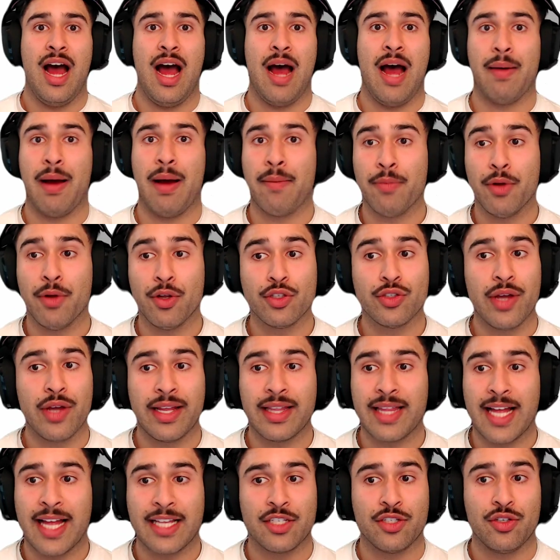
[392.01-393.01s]
I'm not
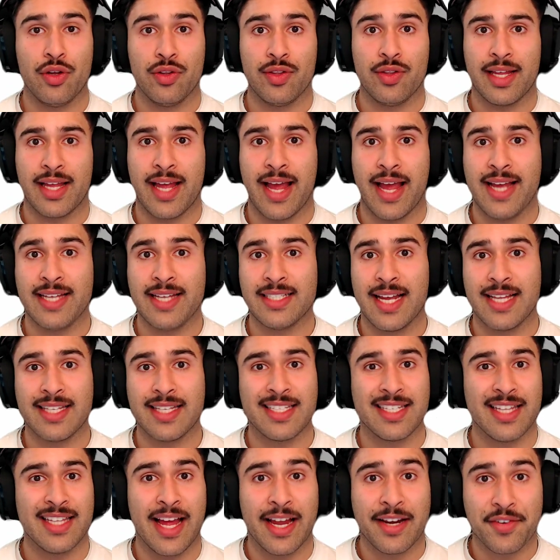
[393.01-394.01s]
saying that's not the case
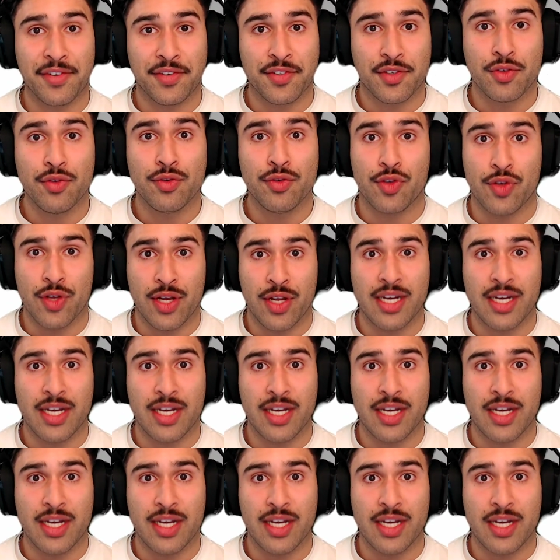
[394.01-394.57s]
at selective schools.